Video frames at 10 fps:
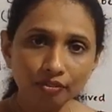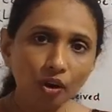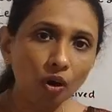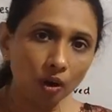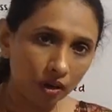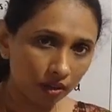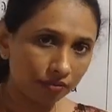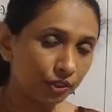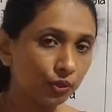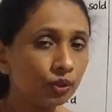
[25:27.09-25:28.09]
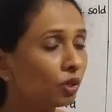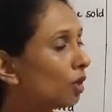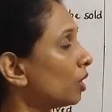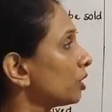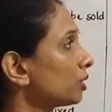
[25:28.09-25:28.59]
for all of
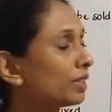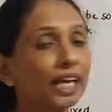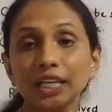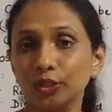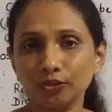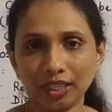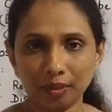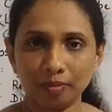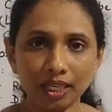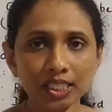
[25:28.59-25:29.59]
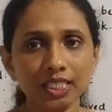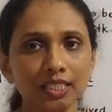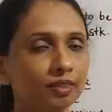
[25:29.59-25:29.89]
you. So thank you very much